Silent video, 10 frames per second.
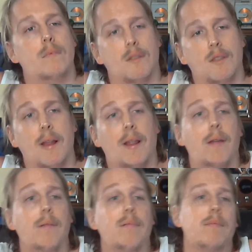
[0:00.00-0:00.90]
Thank
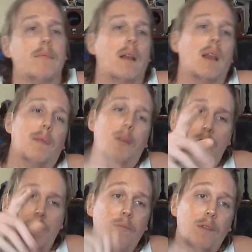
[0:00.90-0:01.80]
you. And let me know
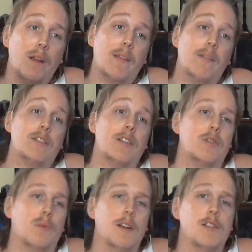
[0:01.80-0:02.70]
what you think of this
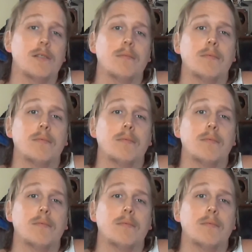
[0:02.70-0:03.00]
situation.